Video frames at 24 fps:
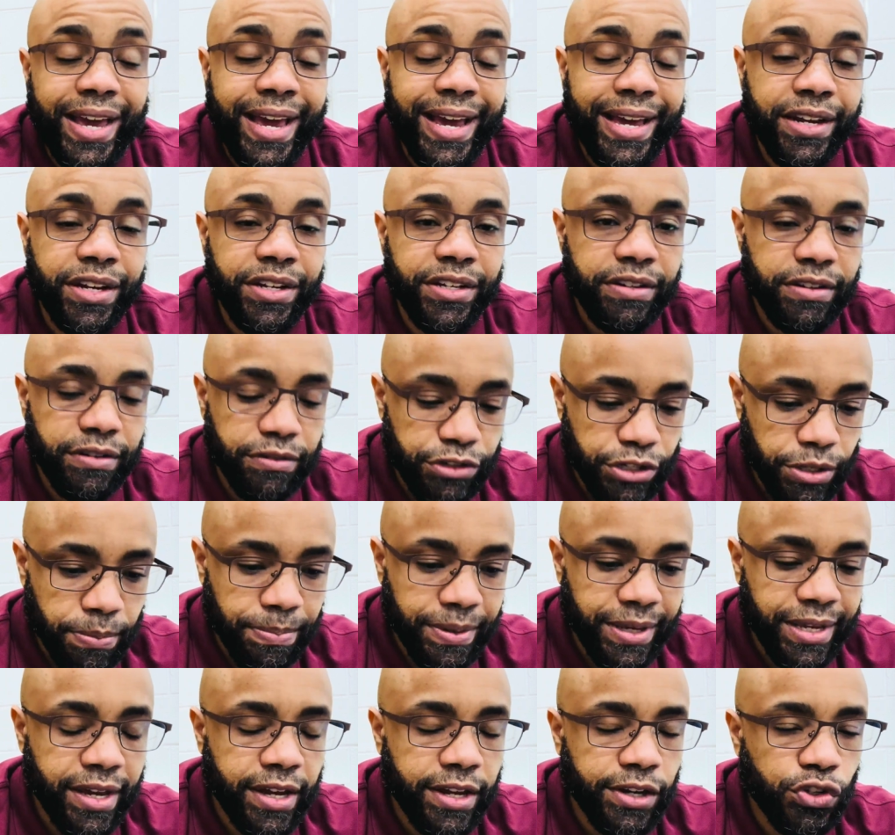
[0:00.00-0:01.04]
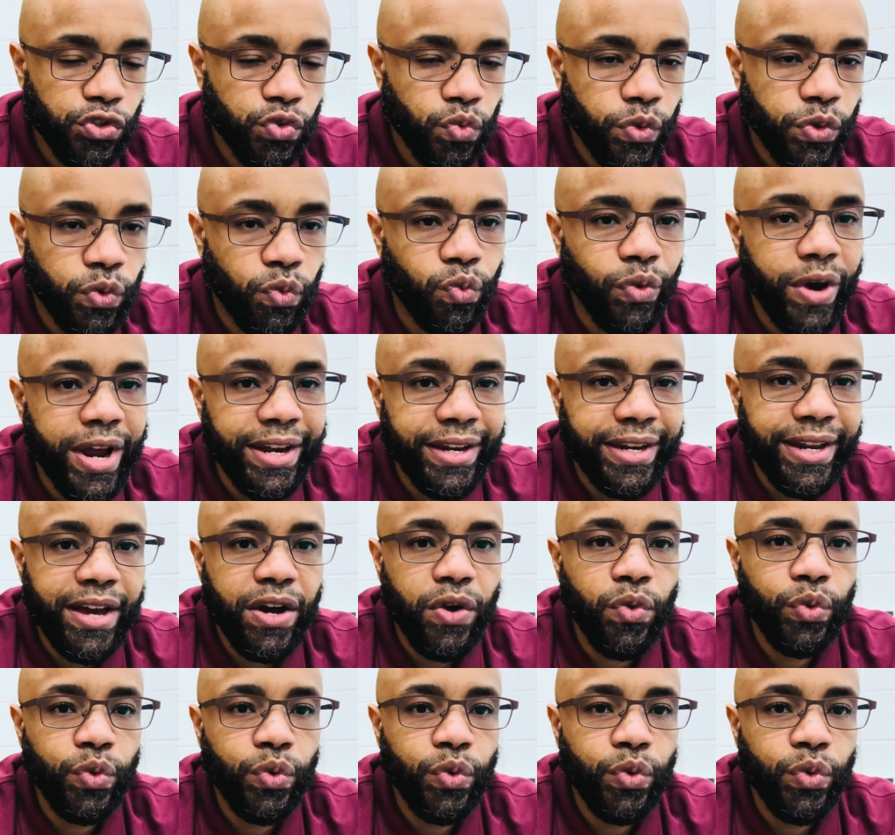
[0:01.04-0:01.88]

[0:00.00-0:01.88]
And to be honest with right now,